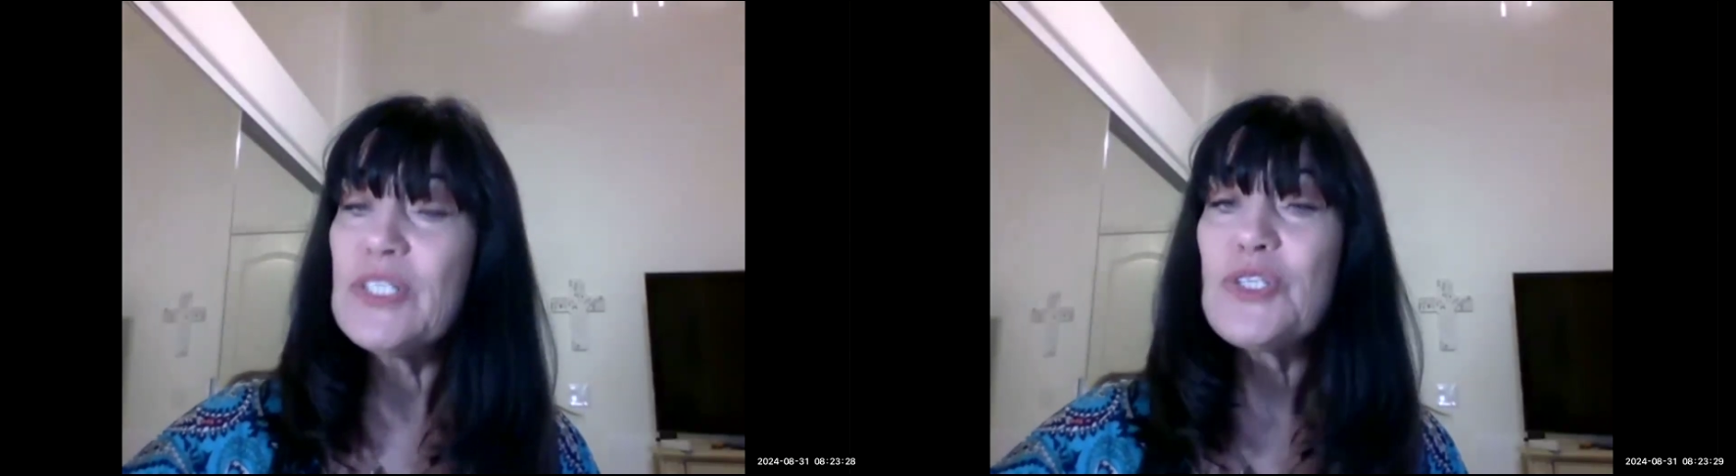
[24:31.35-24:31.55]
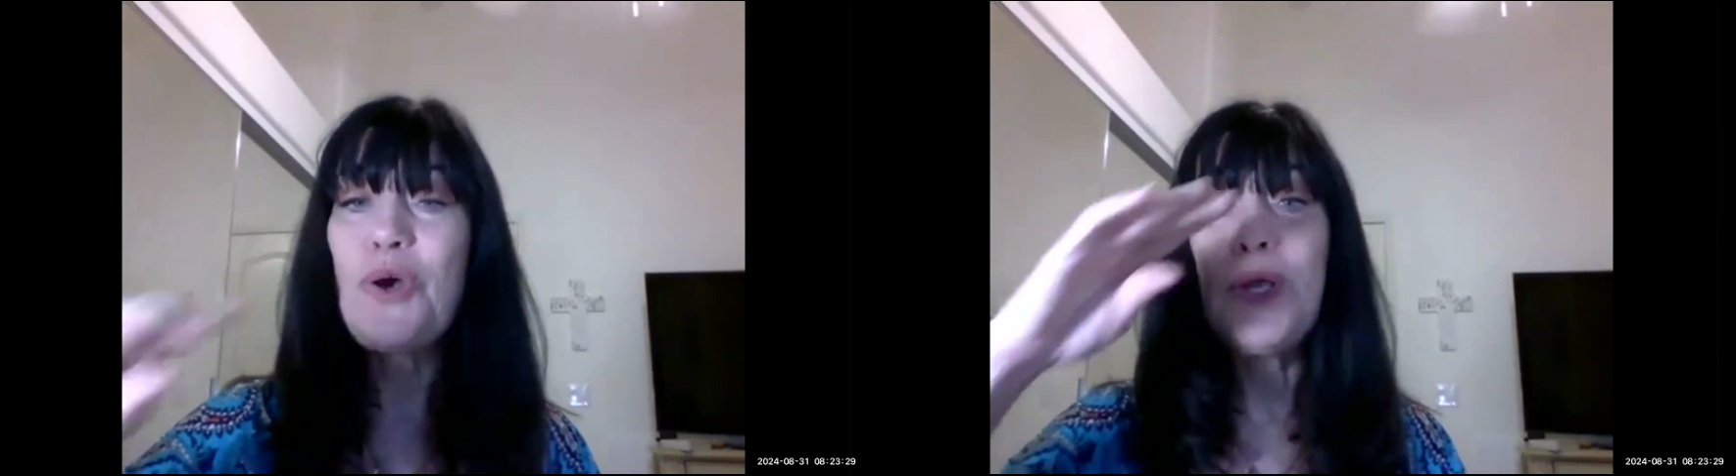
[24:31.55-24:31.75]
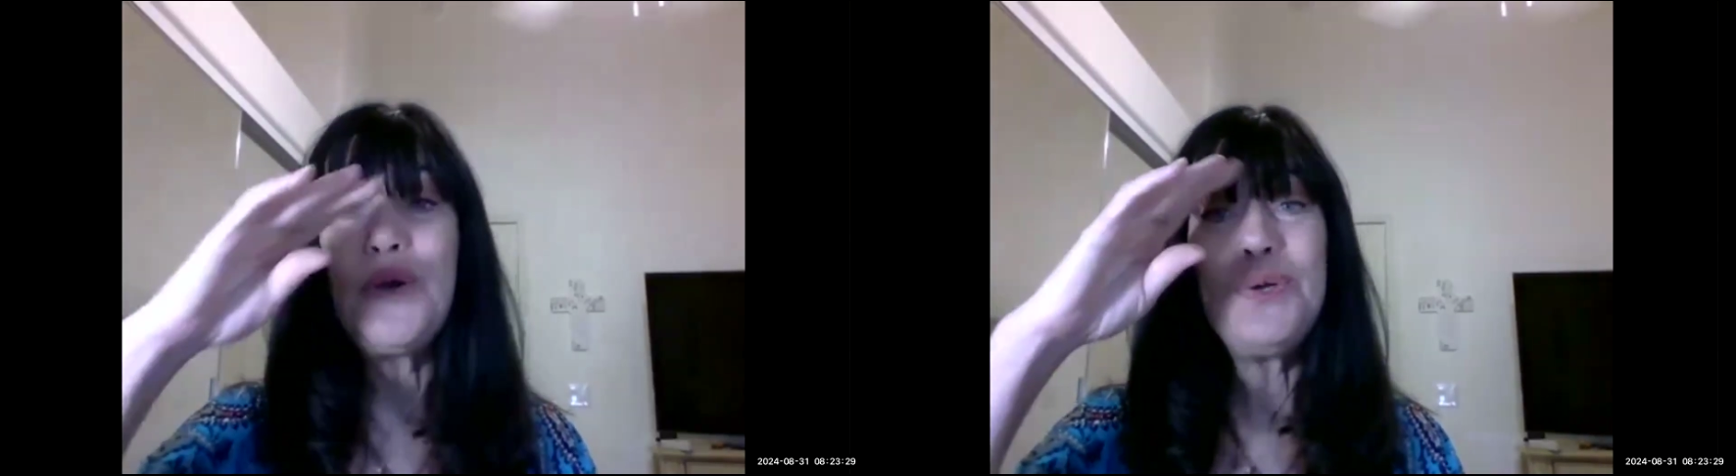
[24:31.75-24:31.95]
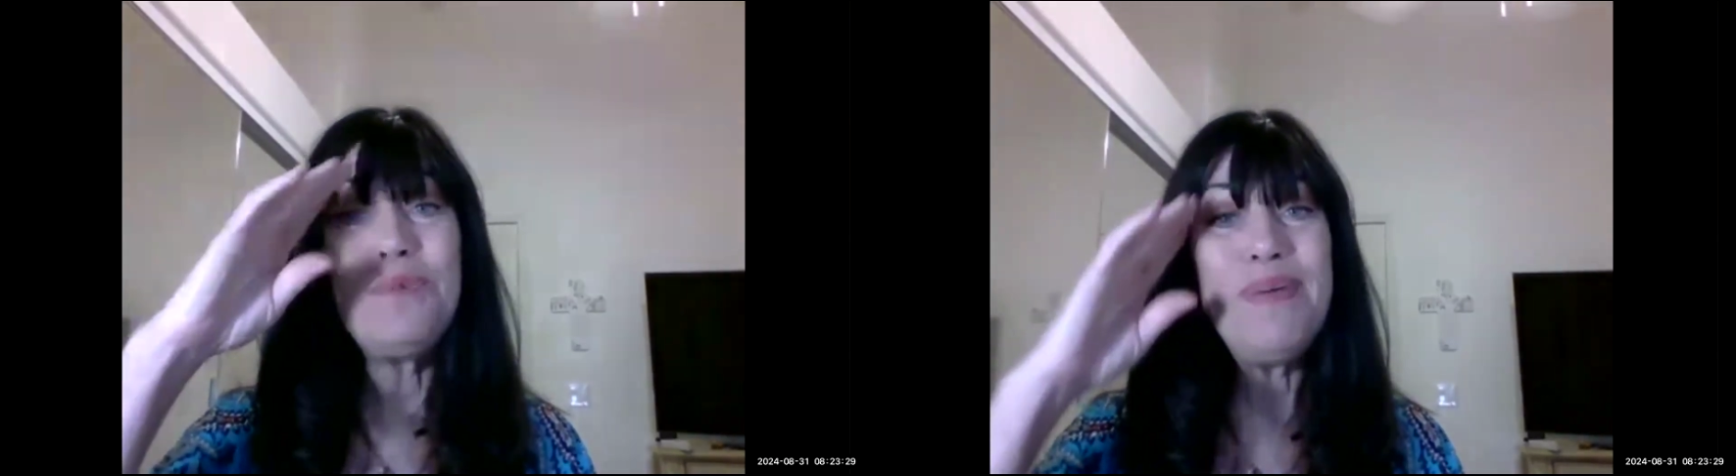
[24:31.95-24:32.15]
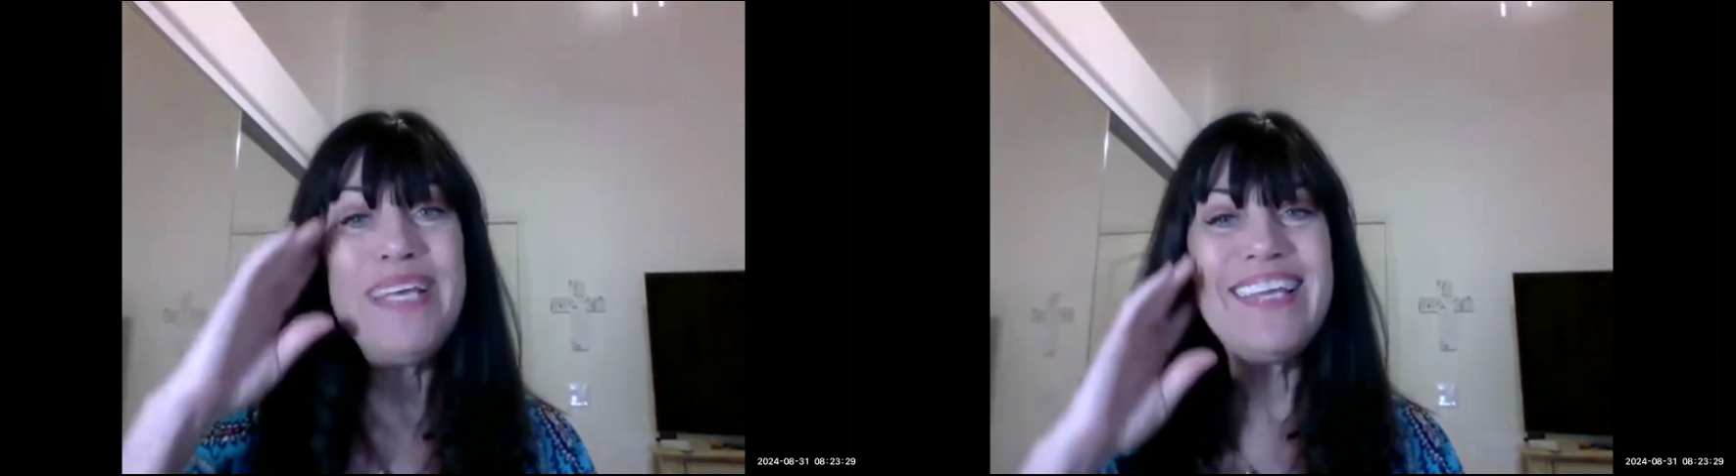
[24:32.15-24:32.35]
Sorry I
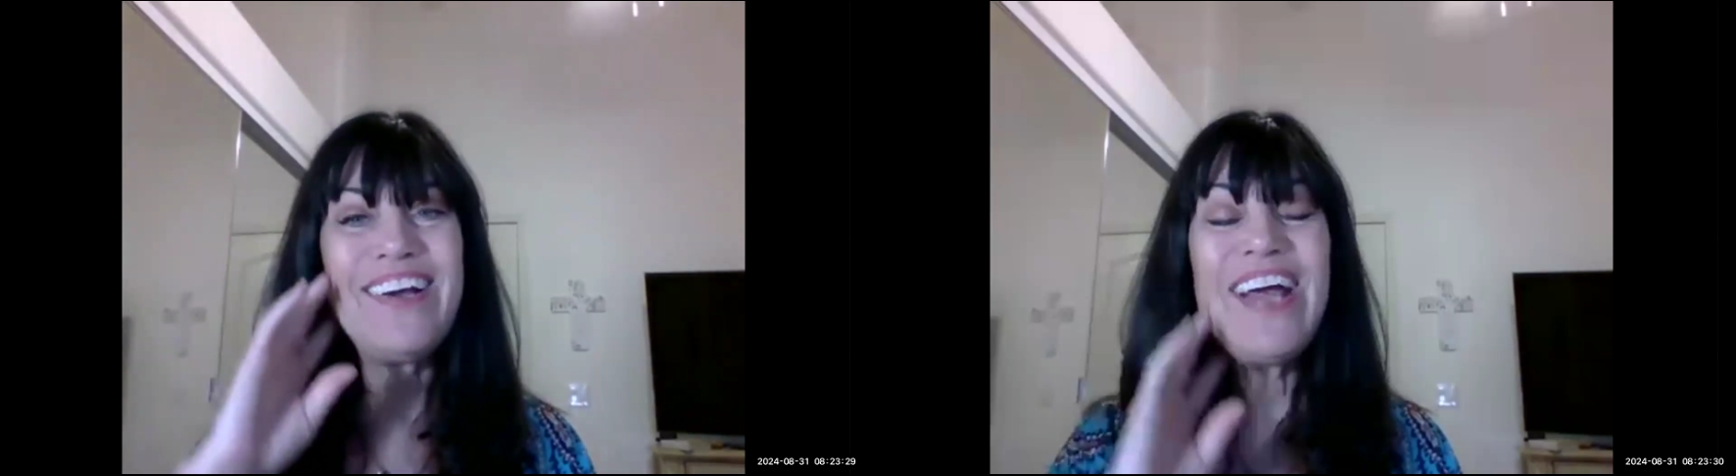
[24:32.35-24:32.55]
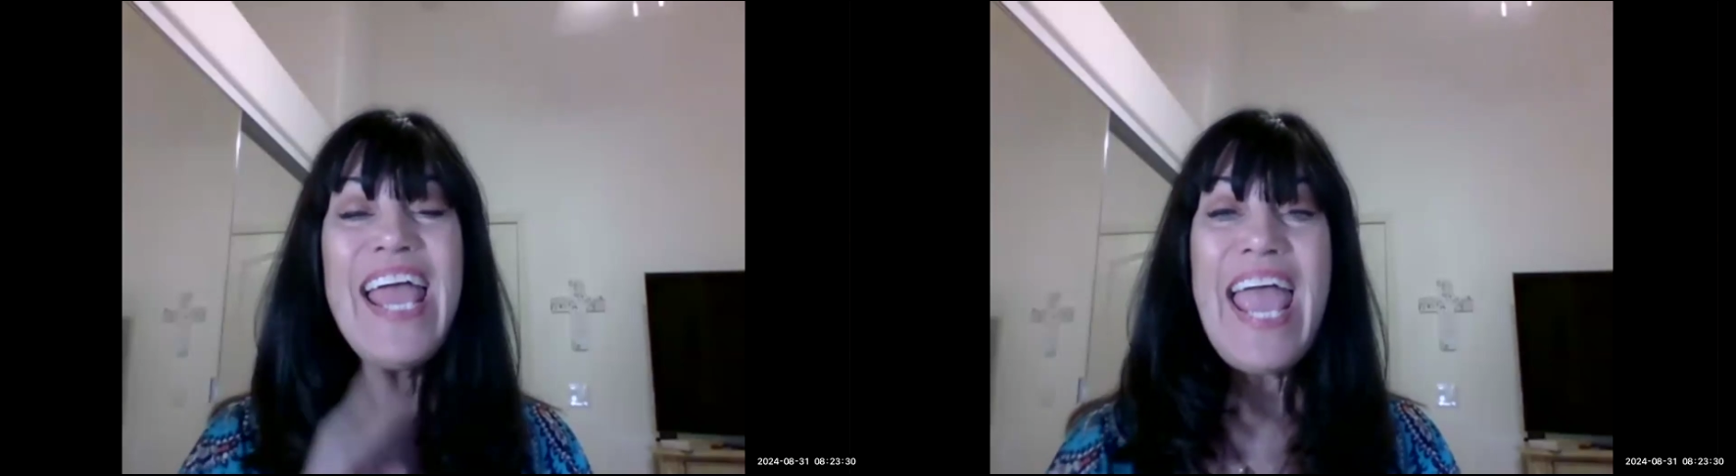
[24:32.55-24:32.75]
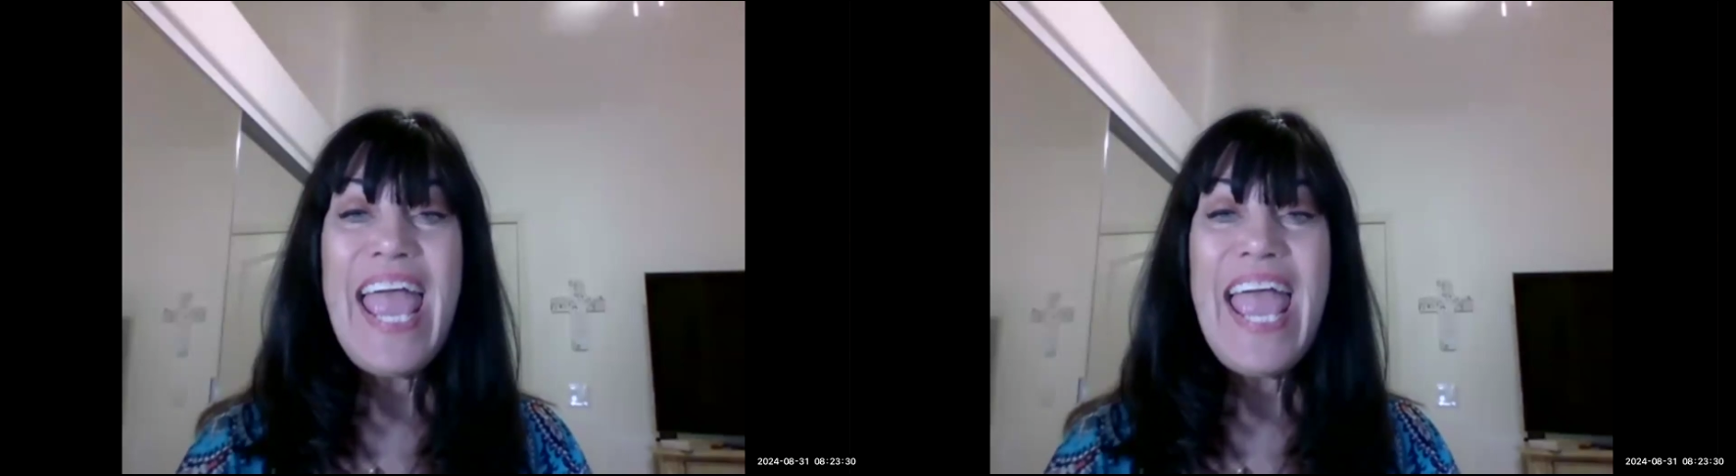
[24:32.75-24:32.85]
couldn't be there.